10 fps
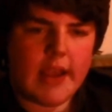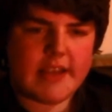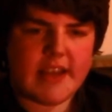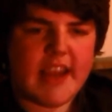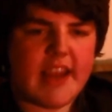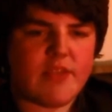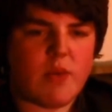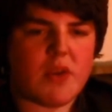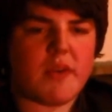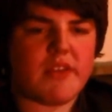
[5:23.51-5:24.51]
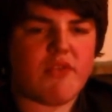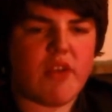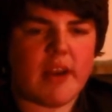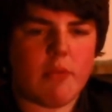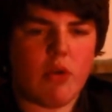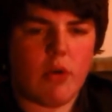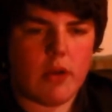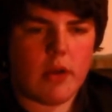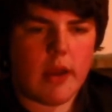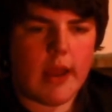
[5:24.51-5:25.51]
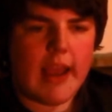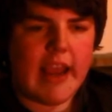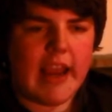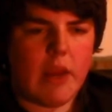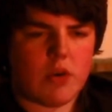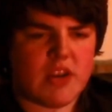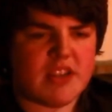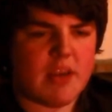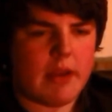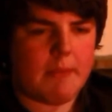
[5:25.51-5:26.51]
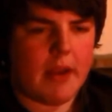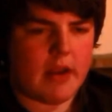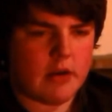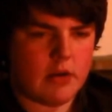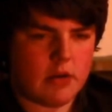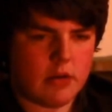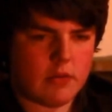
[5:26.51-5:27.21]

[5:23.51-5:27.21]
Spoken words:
He said kids weren't doing the trick anymore. He wanted something bigger.